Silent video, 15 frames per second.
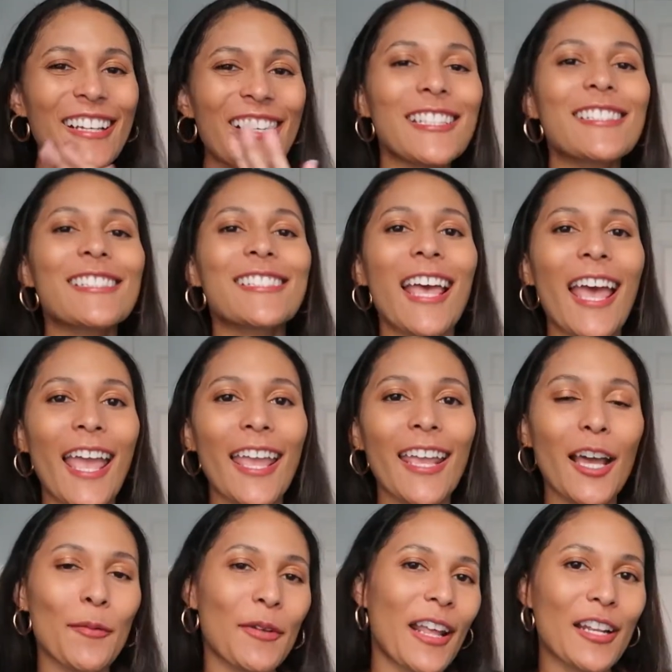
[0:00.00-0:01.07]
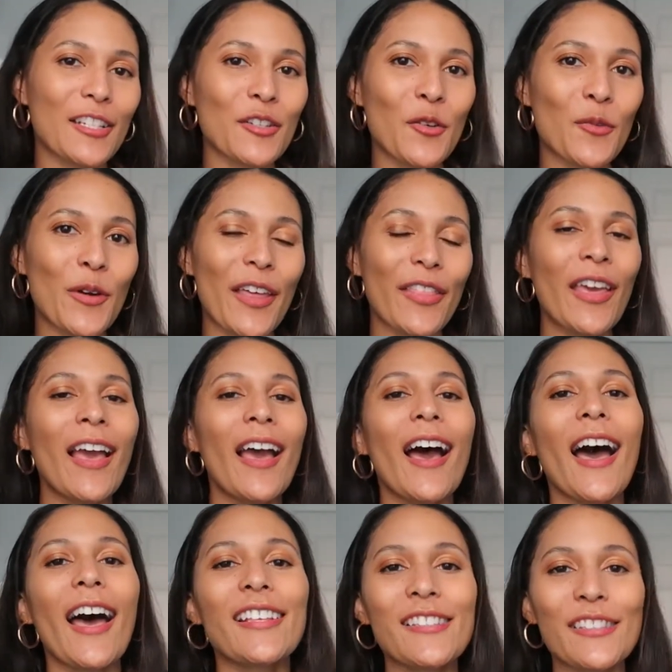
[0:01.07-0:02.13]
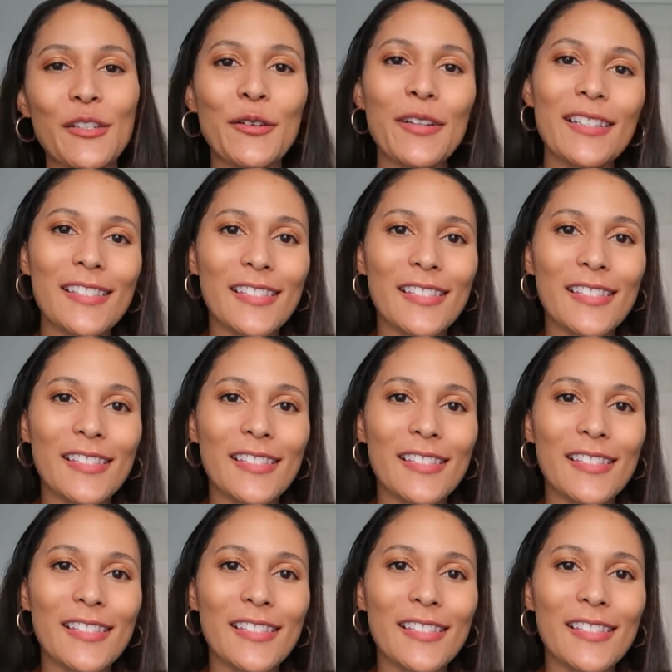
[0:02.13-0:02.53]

Today, coming at you with a student